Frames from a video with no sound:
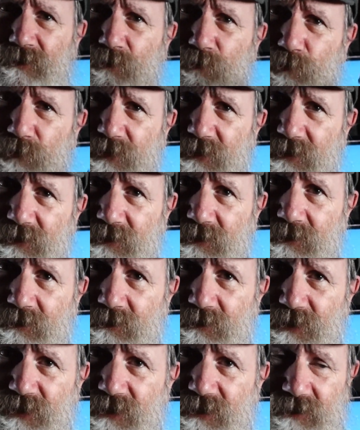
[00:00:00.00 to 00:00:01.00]
my
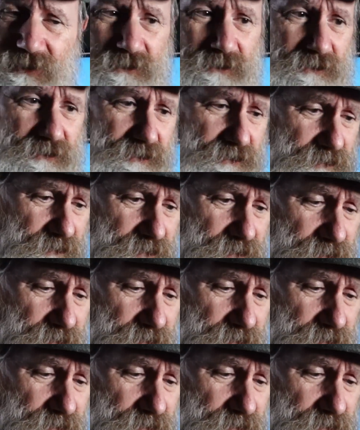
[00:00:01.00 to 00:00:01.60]
tea and